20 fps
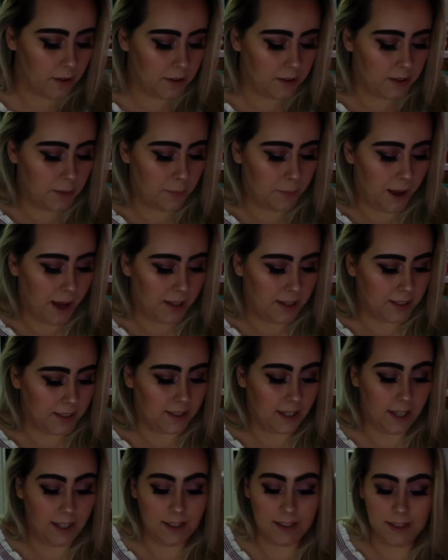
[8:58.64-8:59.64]
The palette
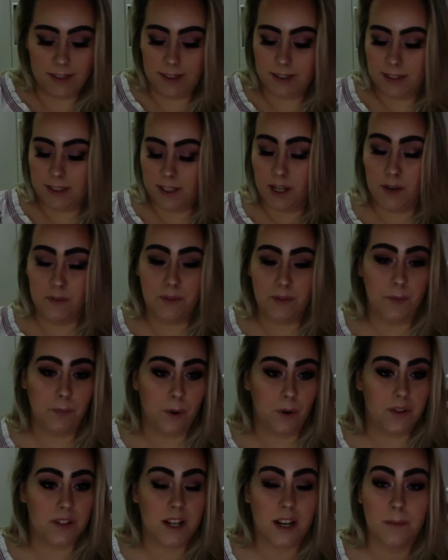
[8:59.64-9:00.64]
I love the
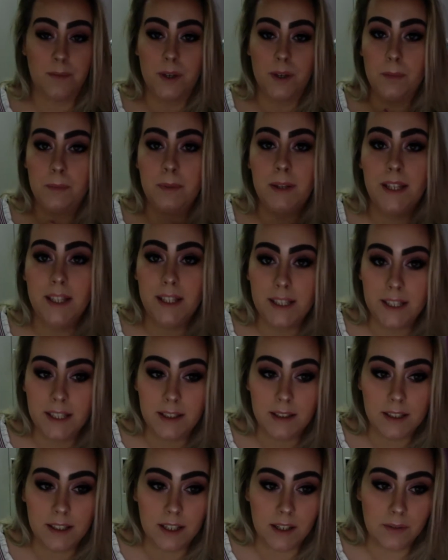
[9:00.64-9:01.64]
most, and I'm completely
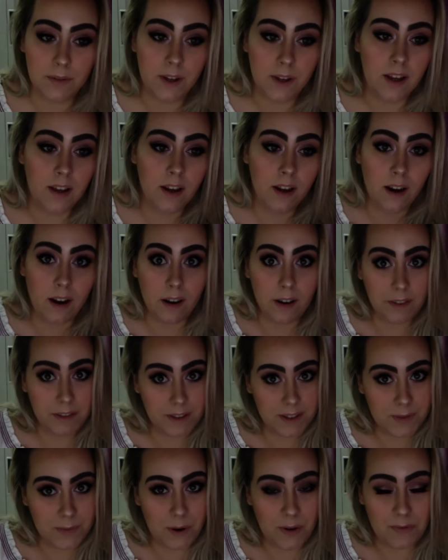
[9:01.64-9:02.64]
in love, are
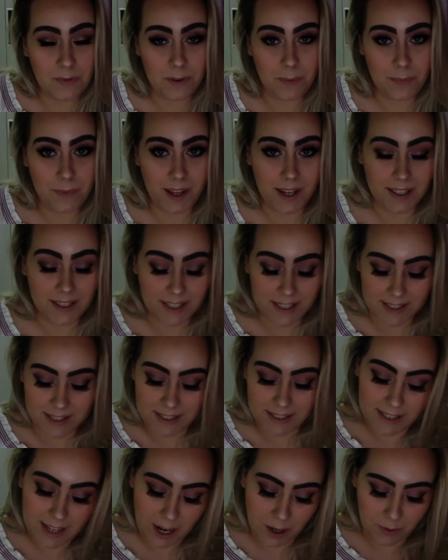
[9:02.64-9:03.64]
this one from Douglas
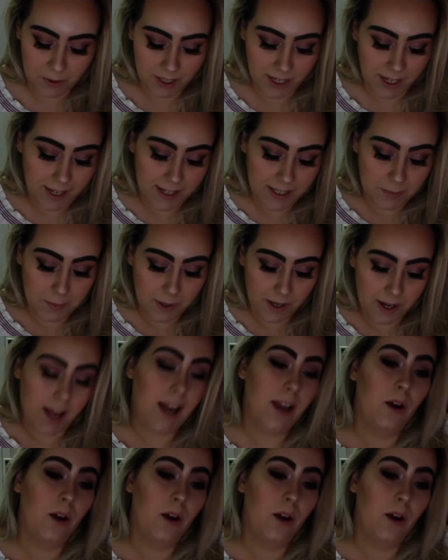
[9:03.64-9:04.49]
nowadays, but I